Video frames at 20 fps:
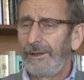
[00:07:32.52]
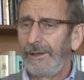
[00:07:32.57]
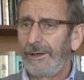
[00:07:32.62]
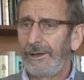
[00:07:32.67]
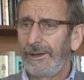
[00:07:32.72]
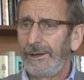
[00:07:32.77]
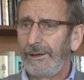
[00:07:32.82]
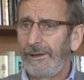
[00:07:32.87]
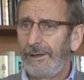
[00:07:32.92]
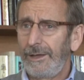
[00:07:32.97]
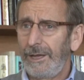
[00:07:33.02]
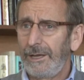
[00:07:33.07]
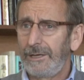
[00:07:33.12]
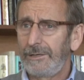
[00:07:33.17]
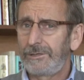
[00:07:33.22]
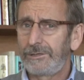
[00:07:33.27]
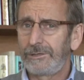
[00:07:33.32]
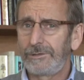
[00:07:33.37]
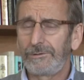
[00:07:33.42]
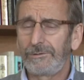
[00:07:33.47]

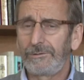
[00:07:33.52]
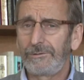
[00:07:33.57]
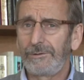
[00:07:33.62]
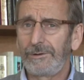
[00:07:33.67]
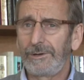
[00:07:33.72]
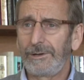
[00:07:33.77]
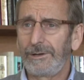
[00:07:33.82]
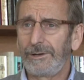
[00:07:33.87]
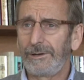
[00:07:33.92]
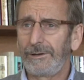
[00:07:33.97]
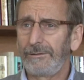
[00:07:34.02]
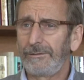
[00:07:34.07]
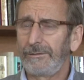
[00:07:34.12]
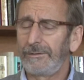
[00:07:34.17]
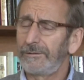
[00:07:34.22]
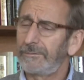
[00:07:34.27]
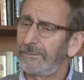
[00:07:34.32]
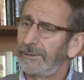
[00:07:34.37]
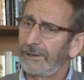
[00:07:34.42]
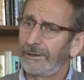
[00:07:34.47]
and to
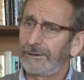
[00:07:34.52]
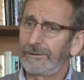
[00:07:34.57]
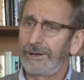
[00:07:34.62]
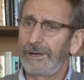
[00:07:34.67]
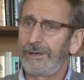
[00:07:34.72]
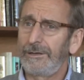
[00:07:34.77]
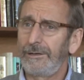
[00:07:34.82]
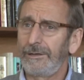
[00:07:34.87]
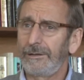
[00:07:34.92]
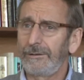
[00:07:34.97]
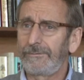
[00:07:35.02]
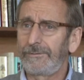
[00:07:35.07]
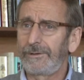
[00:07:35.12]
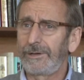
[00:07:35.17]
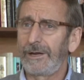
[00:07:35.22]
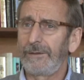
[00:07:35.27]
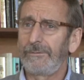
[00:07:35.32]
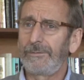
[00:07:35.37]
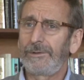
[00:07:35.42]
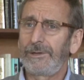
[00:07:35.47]
spend a great deal of
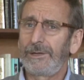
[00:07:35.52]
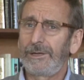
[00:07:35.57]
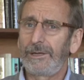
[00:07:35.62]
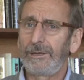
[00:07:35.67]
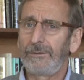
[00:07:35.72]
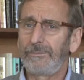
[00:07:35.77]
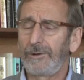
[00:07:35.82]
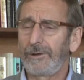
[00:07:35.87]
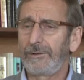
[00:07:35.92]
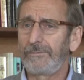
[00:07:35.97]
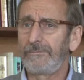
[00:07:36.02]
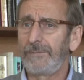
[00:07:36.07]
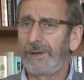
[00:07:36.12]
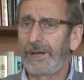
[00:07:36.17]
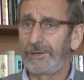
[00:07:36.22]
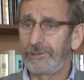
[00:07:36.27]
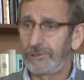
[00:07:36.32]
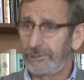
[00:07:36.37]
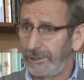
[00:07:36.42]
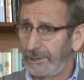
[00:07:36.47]
time thinking about
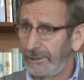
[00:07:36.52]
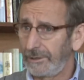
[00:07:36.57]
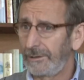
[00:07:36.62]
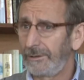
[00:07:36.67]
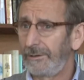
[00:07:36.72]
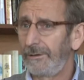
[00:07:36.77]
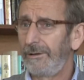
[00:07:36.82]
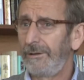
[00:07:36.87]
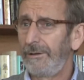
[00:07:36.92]
matching